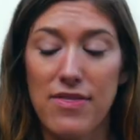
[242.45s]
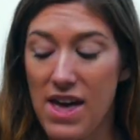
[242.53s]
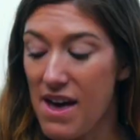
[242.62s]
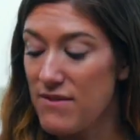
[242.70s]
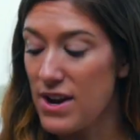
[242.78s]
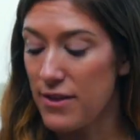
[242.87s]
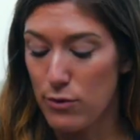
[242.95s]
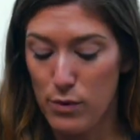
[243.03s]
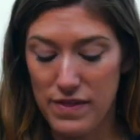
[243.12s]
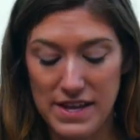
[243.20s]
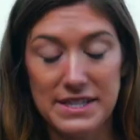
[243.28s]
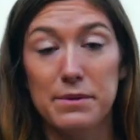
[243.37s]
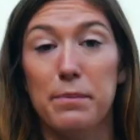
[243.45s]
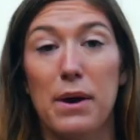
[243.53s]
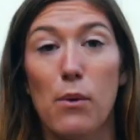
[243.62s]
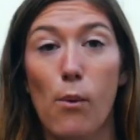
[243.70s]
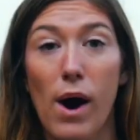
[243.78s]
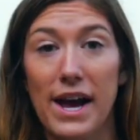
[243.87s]
They have another one that's a
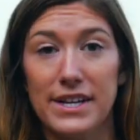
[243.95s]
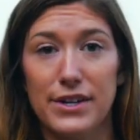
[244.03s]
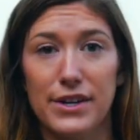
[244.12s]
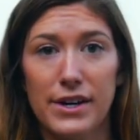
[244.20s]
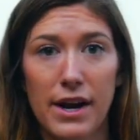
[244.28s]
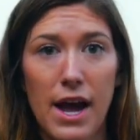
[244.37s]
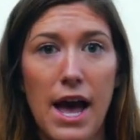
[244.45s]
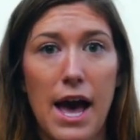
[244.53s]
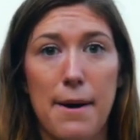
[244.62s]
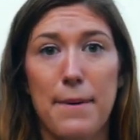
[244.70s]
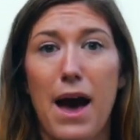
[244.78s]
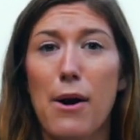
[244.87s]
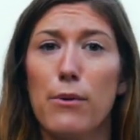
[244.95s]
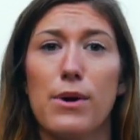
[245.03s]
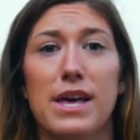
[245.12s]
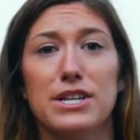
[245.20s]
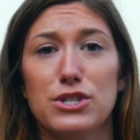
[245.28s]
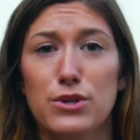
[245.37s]
bit wider, but I will
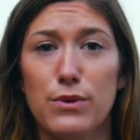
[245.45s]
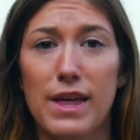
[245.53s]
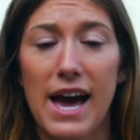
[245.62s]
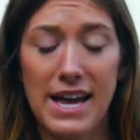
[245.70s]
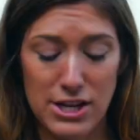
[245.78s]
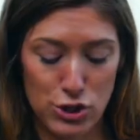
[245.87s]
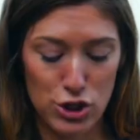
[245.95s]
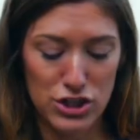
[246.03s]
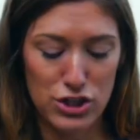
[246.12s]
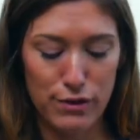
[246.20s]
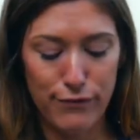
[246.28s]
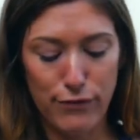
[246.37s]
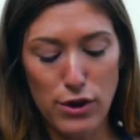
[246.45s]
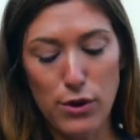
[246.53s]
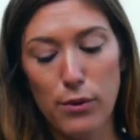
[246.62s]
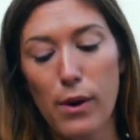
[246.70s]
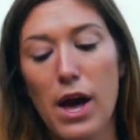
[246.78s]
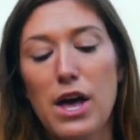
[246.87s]
get to that in just a
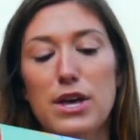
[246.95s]
few.